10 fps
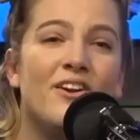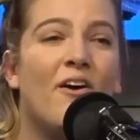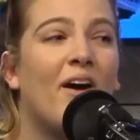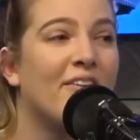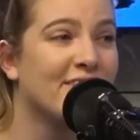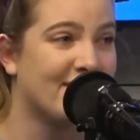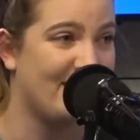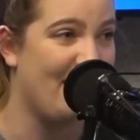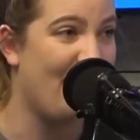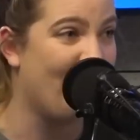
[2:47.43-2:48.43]
I was
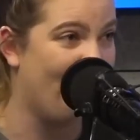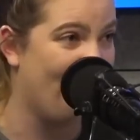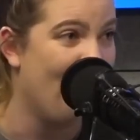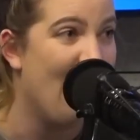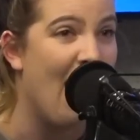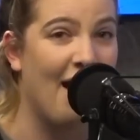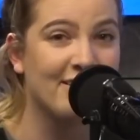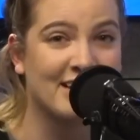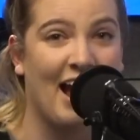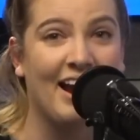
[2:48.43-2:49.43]
there. I
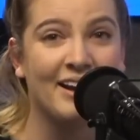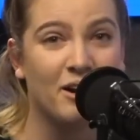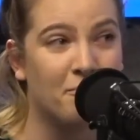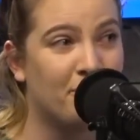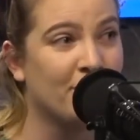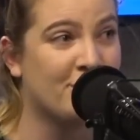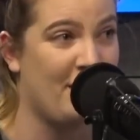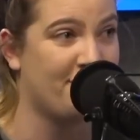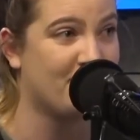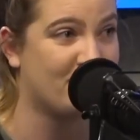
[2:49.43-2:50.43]
was hiding in a bush
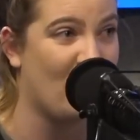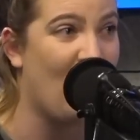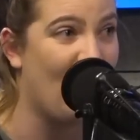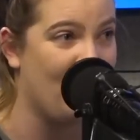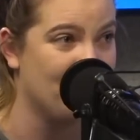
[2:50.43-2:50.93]
half the time.